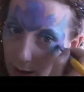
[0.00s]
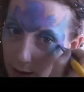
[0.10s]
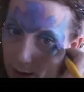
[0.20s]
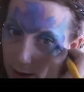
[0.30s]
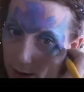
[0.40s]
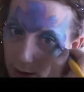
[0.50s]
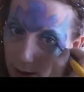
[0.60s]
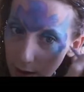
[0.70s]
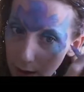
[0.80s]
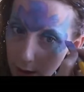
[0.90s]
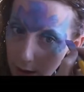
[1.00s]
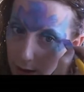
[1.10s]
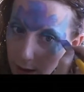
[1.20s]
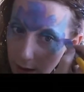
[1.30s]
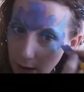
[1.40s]

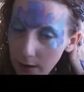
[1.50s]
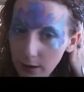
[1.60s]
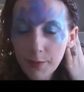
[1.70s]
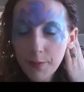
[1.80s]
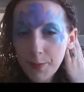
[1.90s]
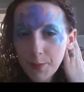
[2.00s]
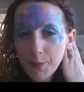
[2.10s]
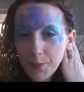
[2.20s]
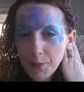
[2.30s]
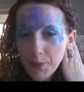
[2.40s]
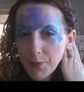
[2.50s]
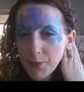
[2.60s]
Nobody speaks.